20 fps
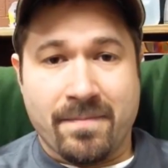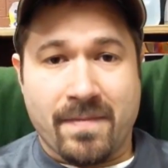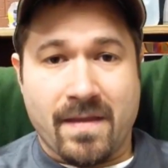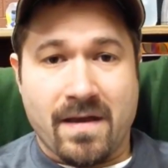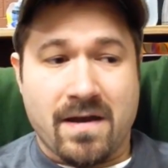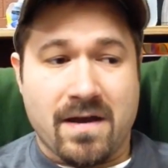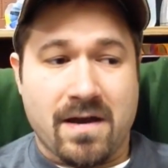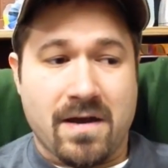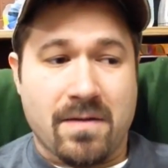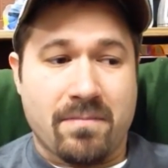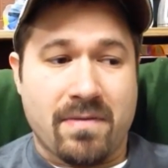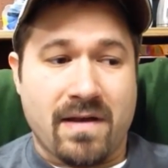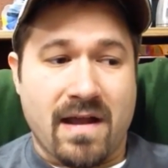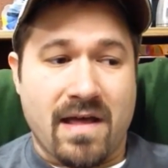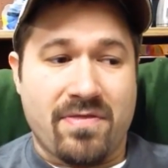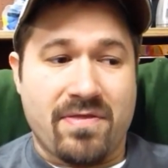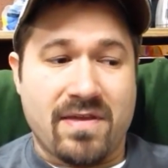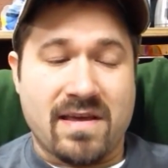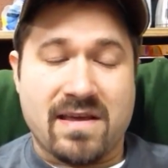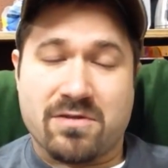But
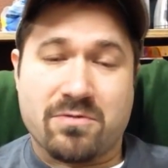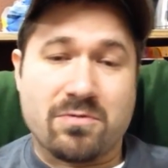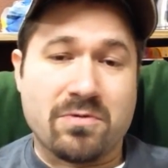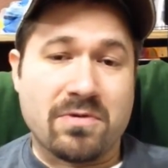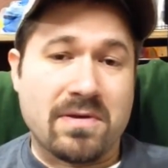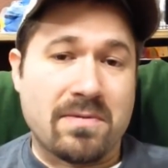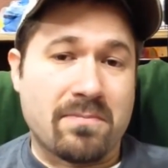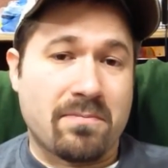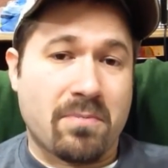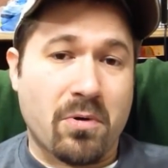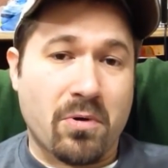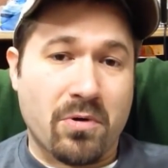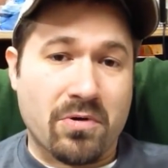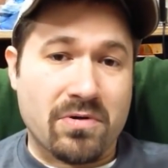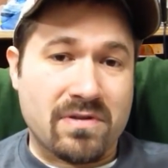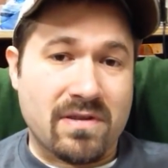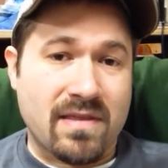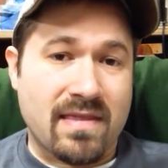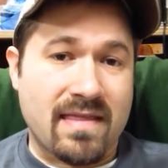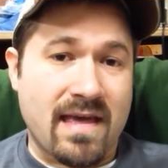I think it's really
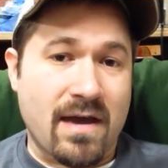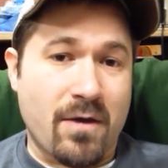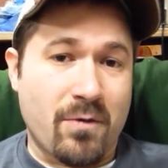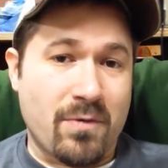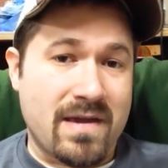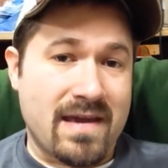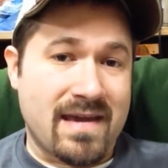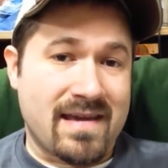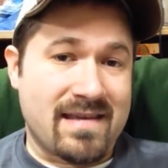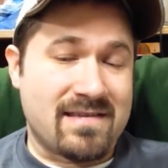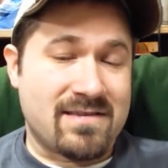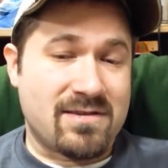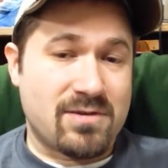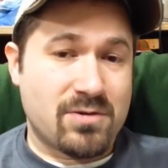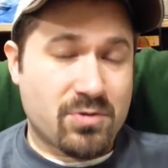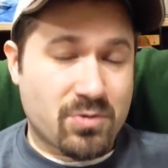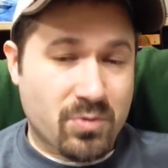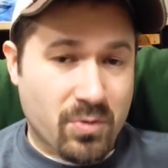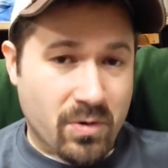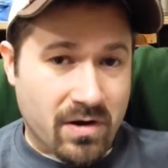important that we, as
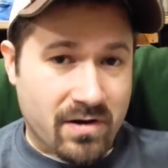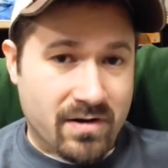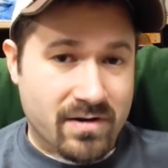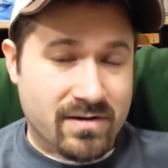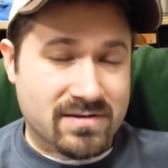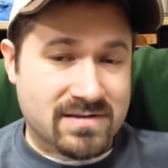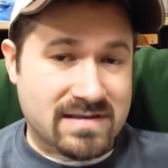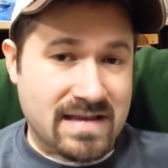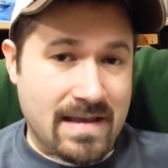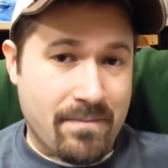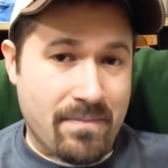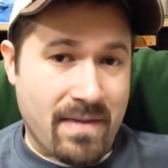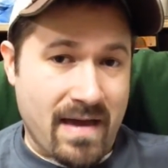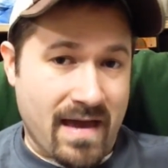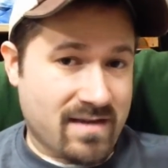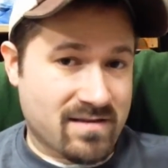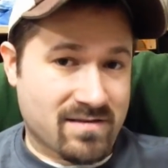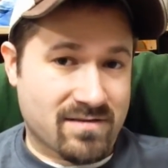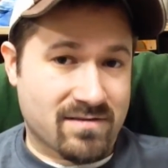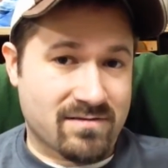youth workers and
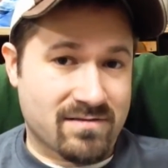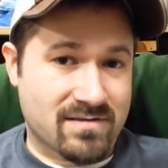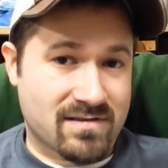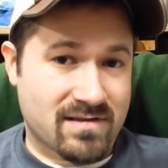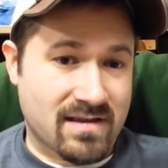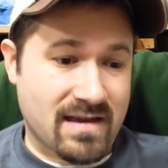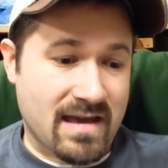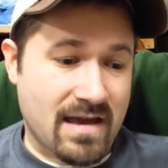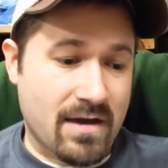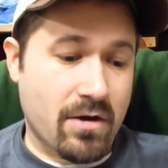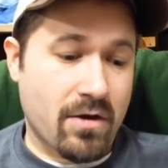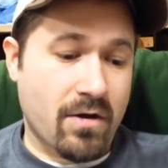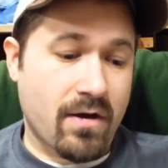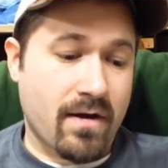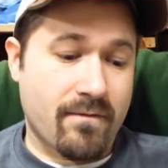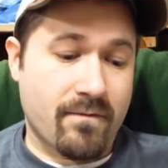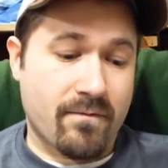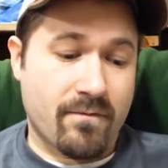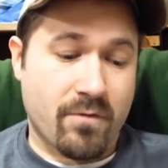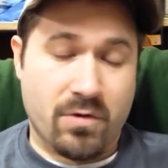pastors,
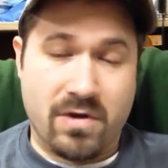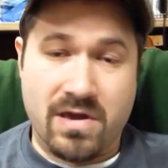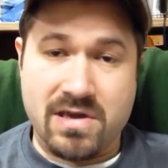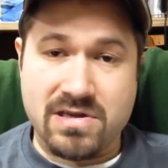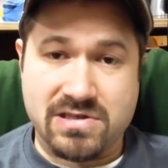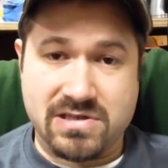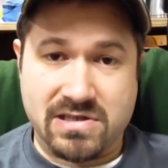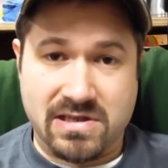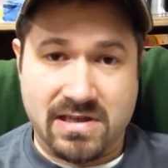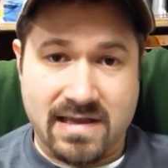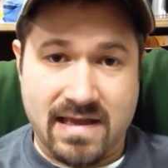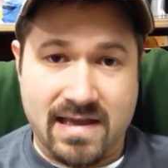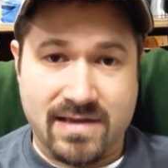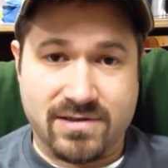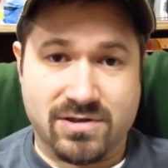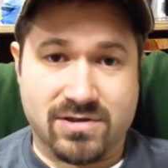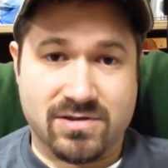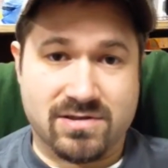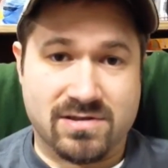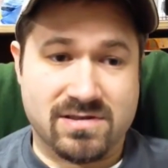vocationally at
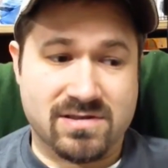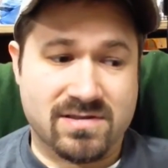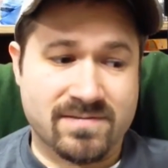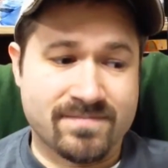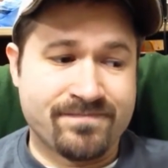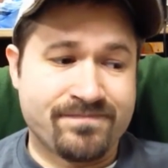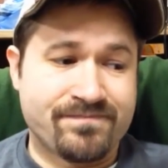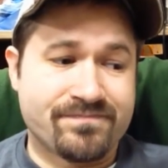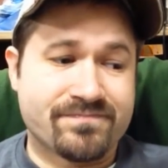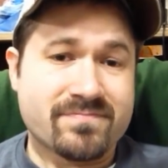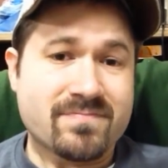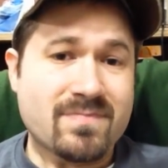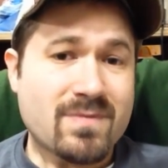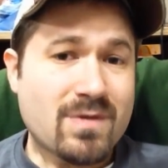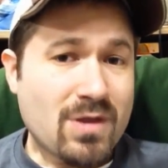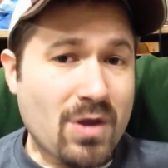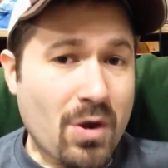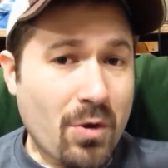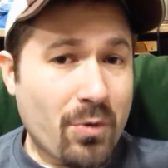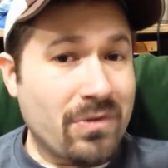churches,
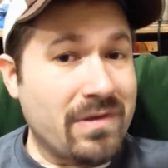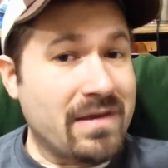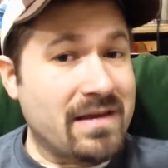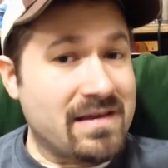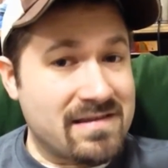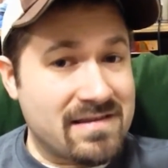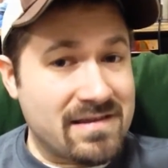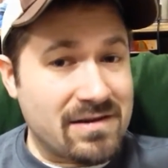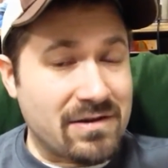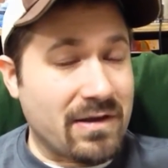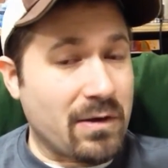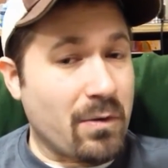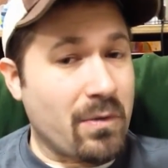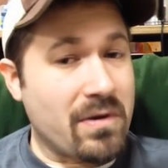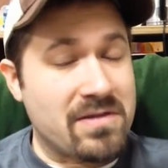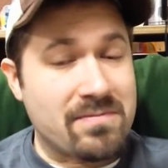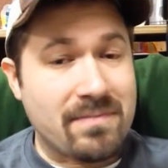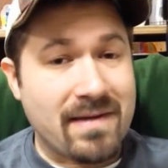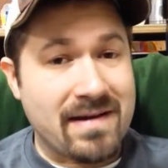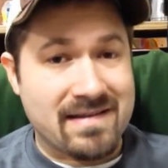really consider like,
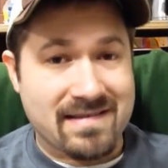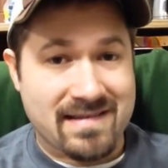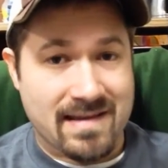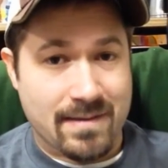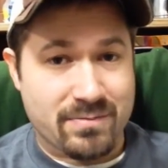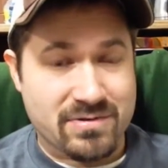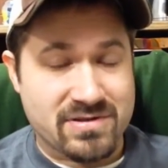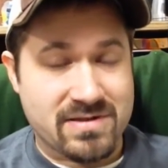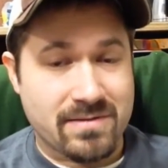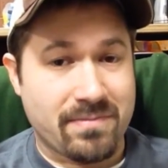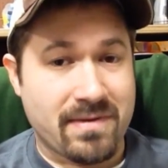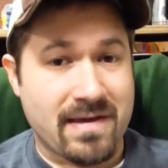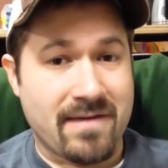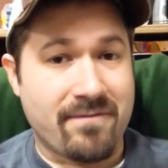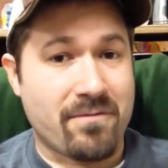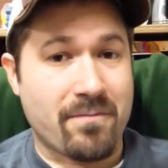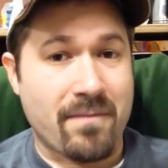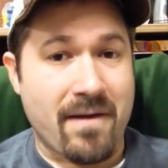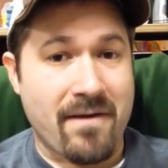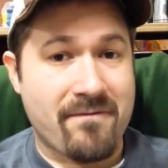what is my discipleship plan
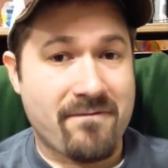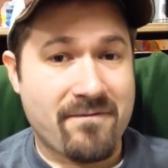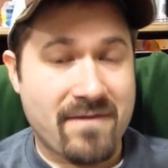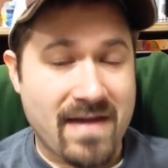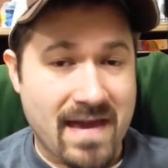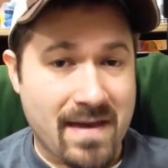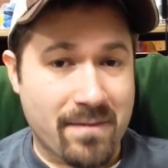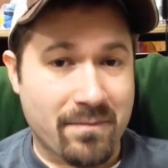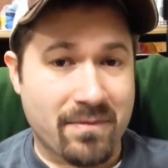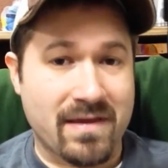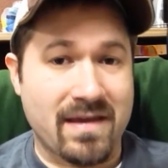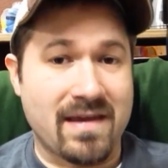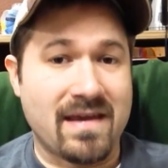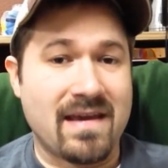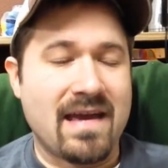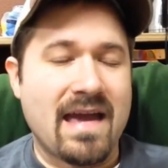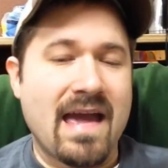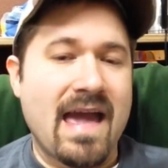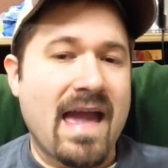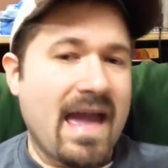for my family,
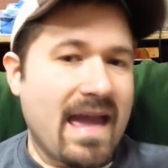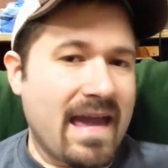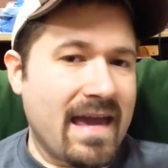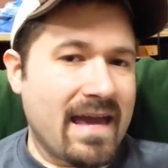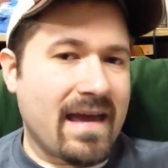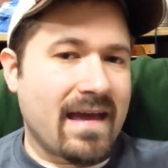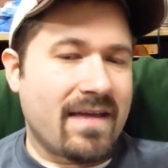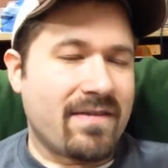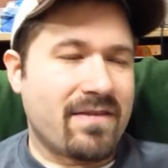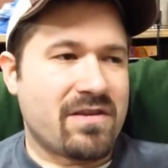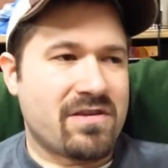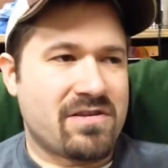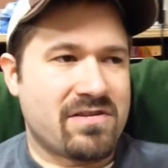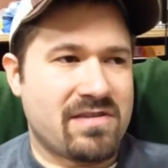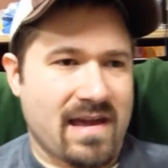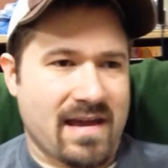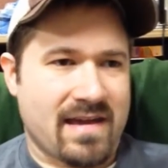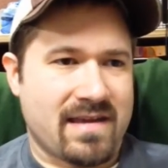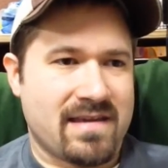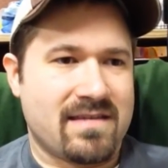and
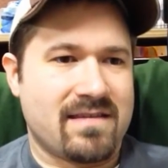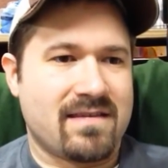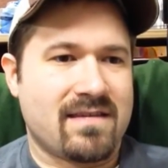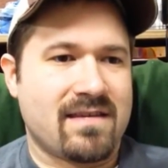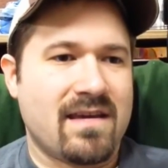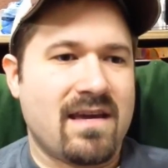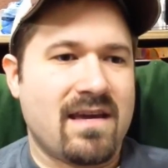second,